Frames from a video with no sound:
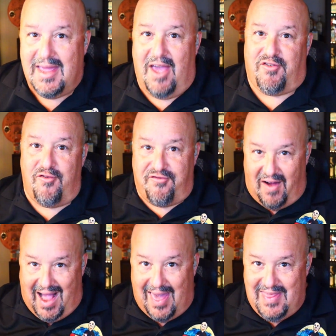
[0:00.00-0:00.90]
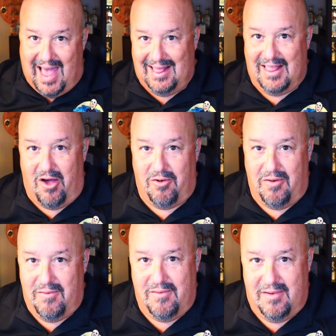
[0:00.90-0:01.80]
If you find that lot
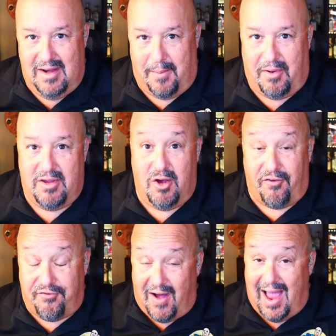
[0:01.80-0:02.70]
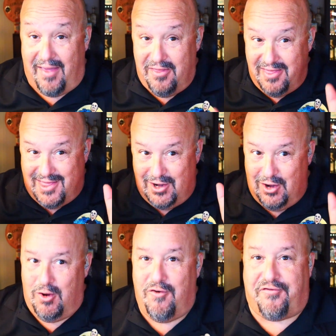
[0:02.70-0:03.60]
number, you'll find the
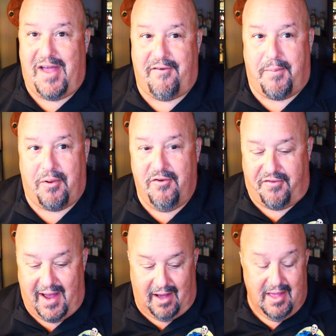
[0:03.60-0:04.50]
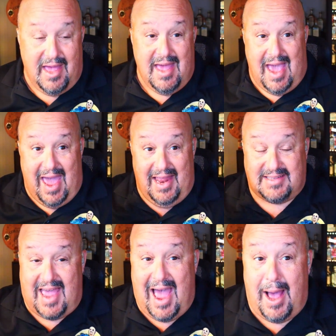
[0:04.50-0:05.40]
new flavor profile, and
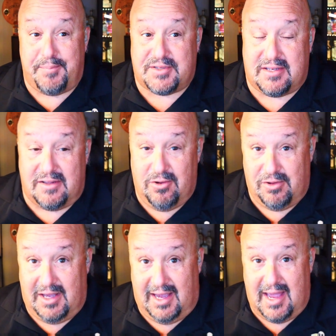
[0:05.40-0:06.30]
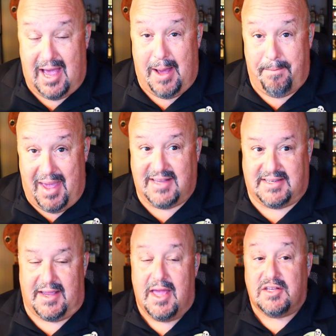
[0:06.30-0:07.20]
it's absolutely
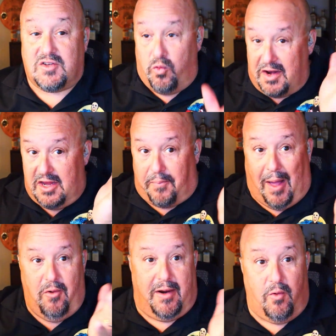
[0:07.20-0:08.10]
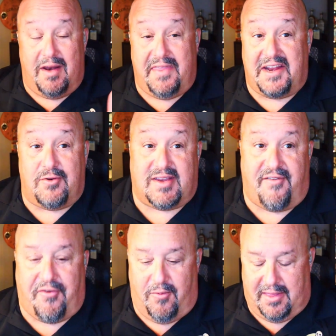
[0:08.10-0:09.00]
amazing. So what you're probably wondering, what did they do
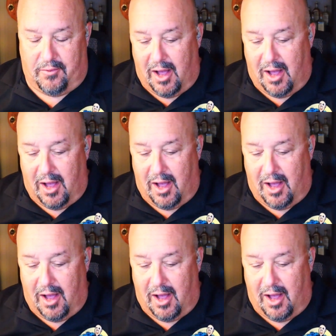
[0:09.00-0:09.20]
different with it?